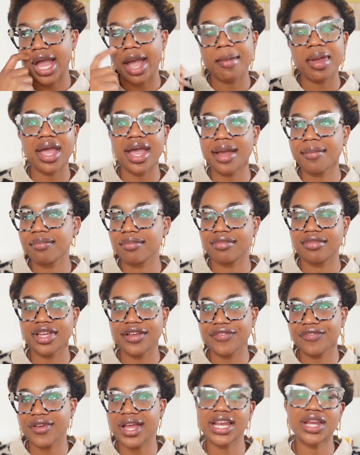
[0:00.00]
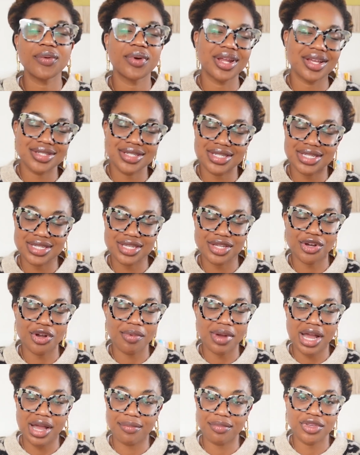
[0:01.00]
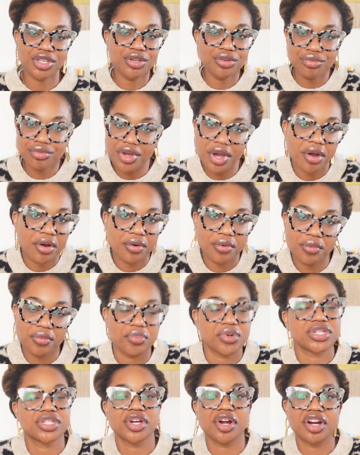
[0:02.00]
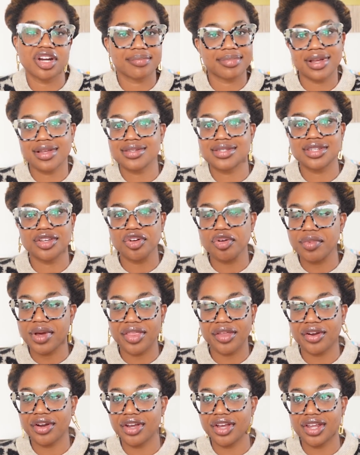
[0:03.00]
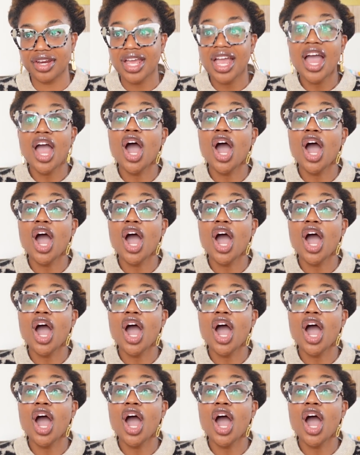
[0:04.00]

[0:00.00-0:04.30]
I mean, if anyone else is a single mom, you know what's hard about single motherhood.